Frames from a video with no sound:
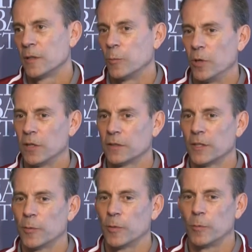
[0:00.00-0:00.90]
Well,
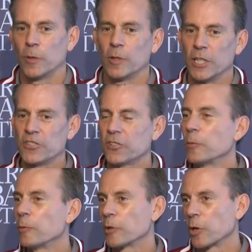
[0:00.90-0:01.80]
we
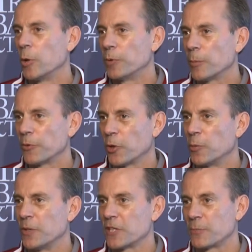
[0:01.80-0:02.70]
were going to open up with Ole
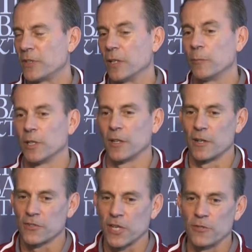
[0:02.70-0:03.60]
Miss, but then when
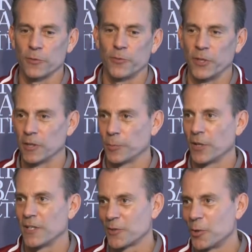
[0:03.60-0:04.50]
our schedule fell into
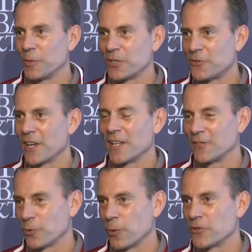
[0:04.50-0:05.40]
place, Ole Miss at
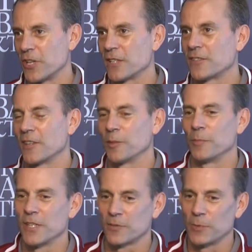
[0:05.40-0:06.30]
Georgia at Southern
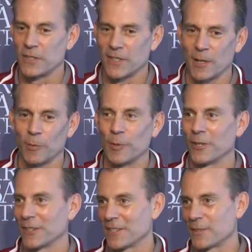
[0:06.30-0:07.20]
Miss, we decided we
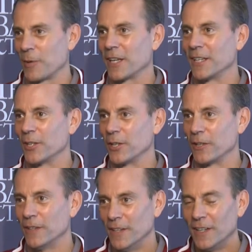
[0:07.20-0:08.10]
better get somebody in here